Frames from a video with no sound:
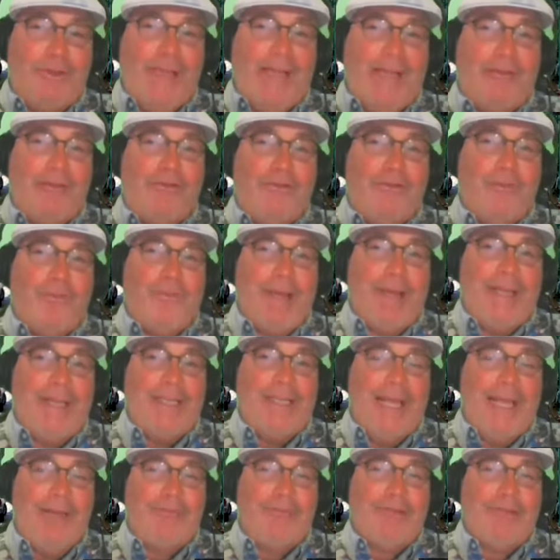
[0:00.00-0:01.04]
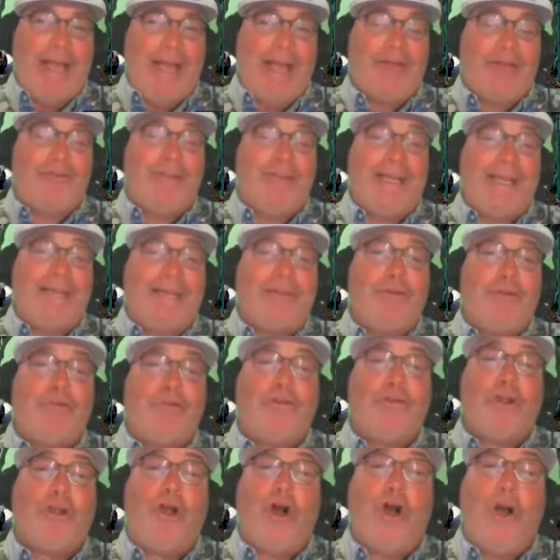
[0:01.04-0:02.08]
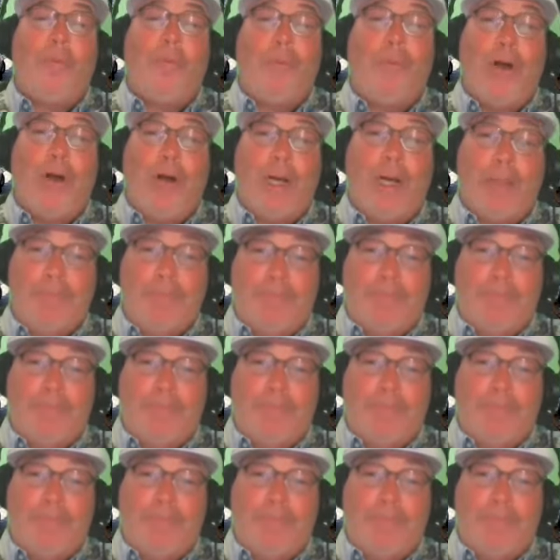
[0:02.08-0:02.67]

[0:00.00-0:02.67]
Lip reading: And to my left, Occidental Cigar Bar.